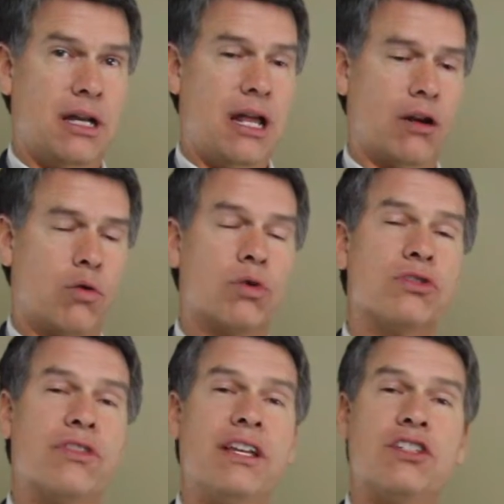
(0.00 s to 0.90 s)
And of
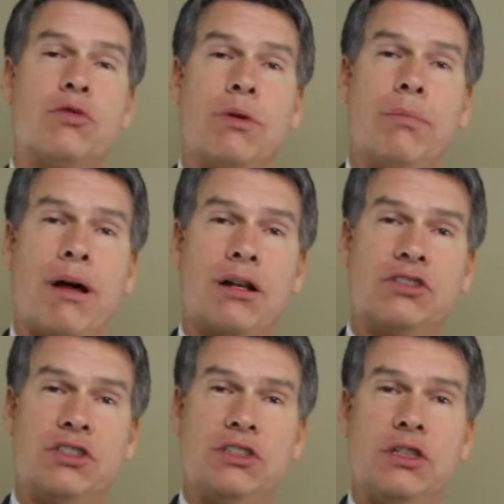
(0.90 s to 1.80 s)
course, these three
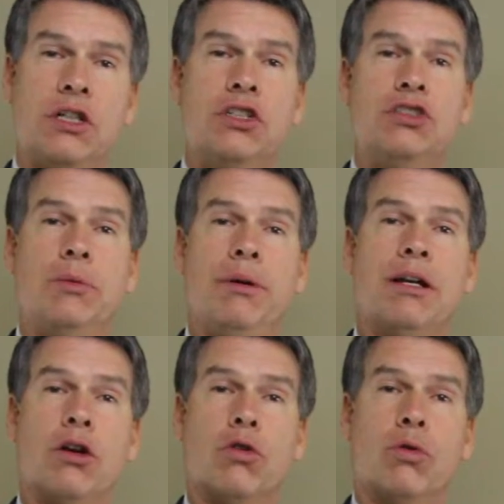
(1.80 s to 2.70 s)
policies should be
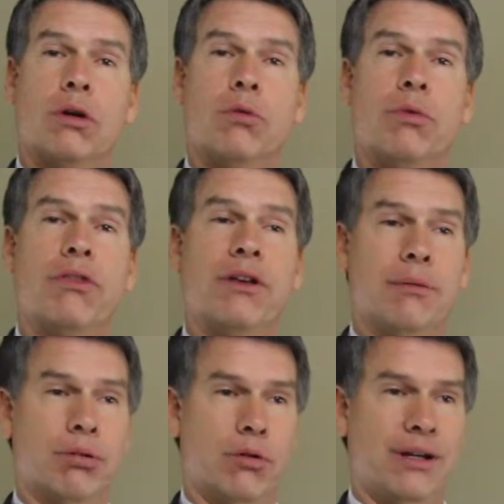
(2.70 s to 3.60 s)
congruent with the
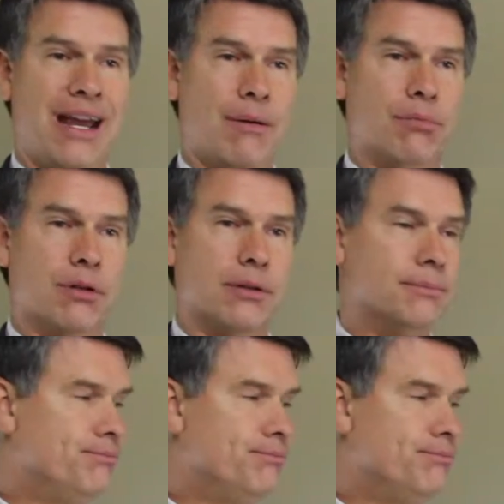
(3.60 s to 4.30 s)
employee handbook.